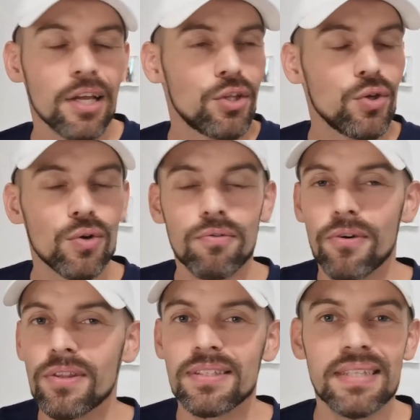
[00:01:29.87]

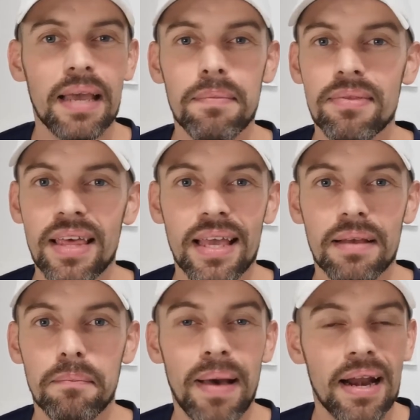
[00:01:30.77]
for the same
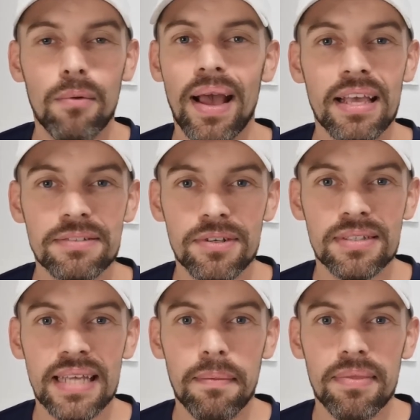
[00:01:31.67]
thing, better ways for the
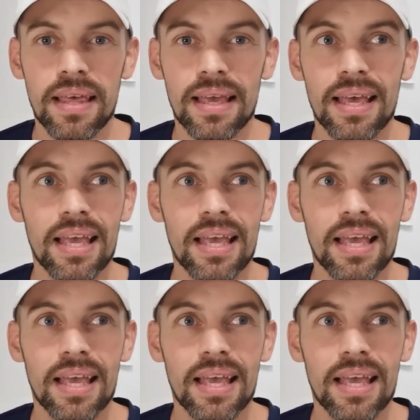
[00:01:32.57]
same thing.